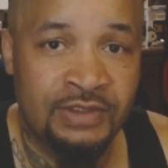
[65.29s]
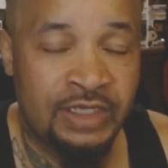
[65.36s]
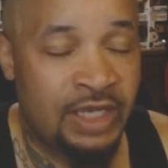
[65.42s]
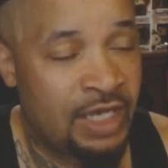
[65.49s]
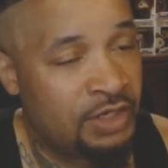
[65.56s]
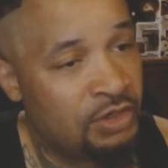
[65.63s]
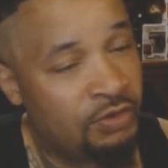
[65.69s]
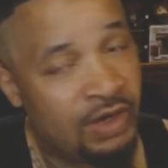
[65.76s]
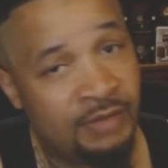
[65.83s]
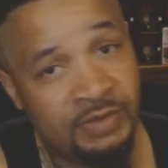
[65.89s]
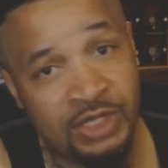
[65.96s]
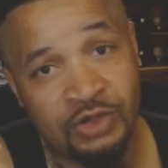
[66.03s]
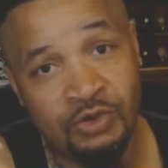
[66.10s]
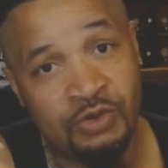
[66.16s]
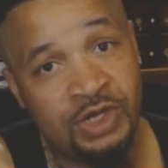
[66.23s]
I know I've
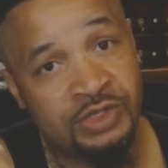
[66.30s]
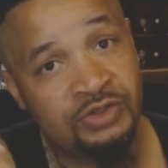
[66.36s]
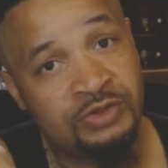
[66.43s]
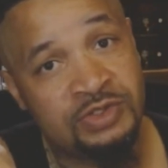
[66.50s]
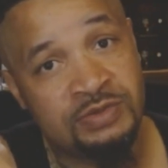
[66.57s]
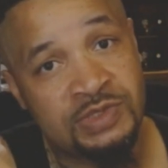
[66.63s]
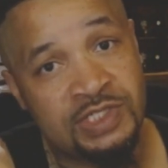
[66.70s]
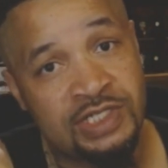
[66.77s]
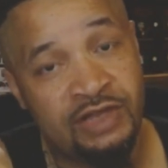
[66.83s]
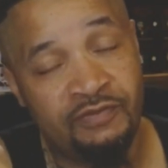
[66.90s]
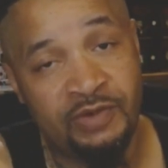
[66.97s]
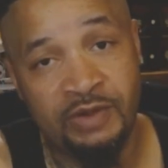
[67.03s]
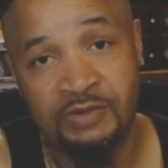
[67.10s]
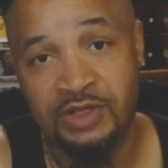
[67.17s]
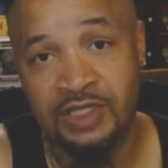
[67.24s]
been going through some stuff,
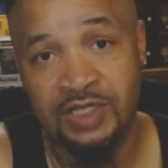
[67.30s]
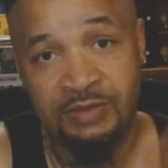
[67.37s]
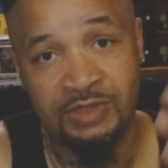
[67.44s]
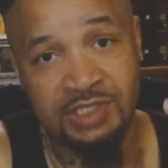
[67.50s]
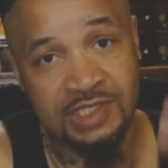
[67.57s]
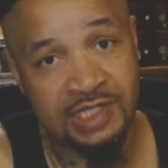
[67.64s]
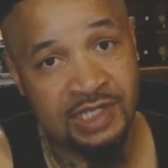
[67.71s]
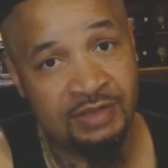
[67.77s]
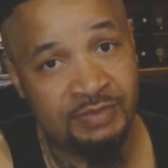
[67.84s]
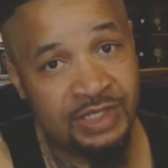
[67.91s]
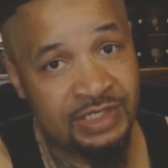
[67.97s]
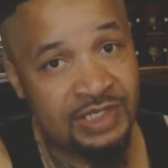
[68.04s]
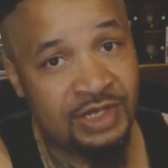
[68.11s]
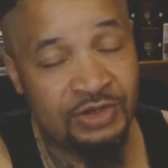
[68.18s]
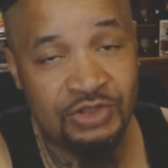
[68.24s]
but when it comes to Tom
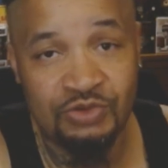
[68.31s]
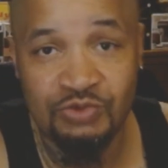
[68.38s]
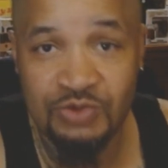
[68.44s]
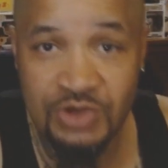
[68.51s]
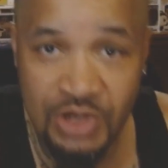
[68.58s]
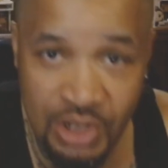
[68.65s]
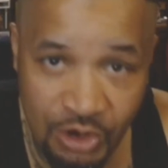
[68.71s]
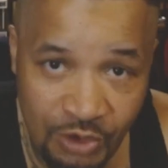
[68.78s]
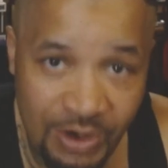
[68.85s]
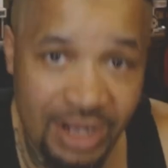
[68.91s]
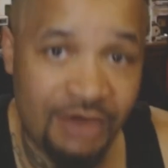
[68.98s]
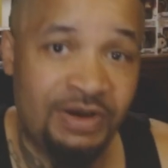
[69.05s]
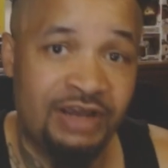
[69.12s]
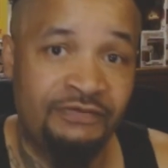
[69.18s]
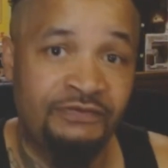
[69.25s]
MacDonald, you know
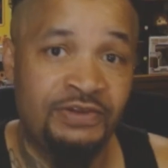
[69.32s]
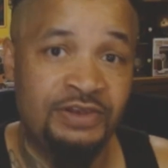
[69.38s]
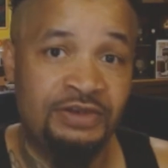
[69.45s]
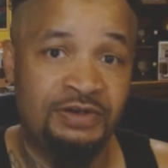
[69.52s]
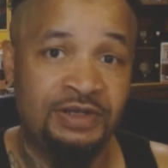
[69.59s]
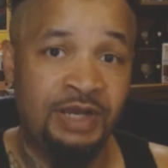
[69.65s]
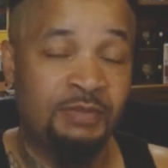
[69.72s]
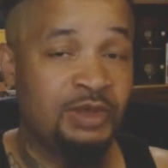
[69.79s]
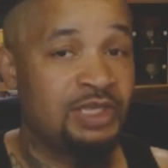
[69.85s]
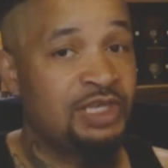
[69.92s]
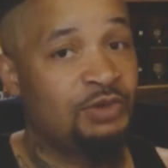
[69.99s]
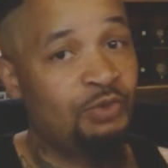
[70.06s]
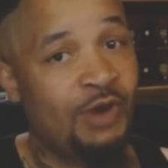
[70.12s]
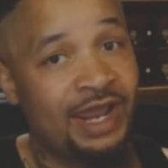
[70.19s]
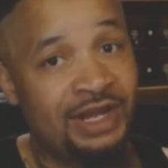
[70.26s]
how I feel. I'm gonna
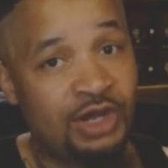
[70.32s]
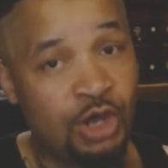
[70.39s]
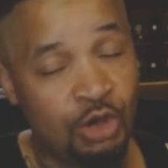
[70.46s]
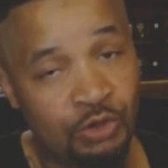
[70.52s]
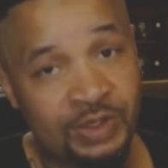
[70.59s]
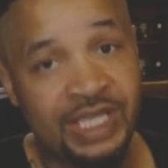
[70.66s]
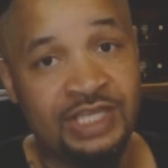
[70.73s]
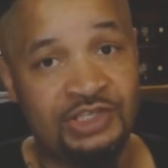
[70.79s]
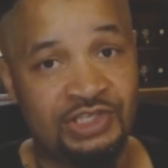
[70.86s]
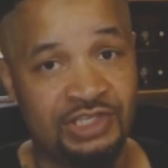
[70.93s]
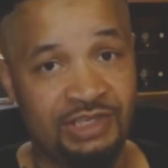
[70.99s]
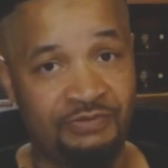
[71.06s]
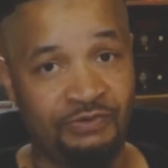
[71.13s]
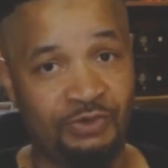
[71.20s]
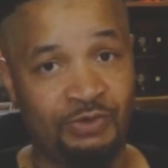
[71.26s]
get right on that
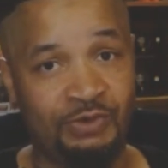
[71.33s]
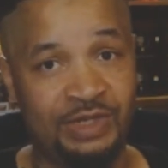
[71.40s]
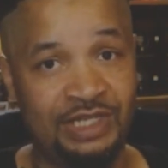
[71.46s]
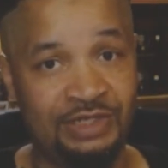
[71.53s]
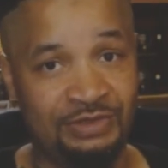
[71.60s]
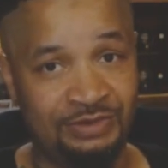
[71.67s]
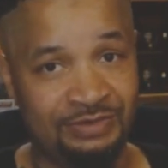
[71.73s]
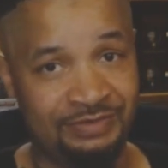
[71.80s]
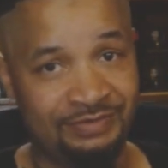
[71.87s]
shit, for real.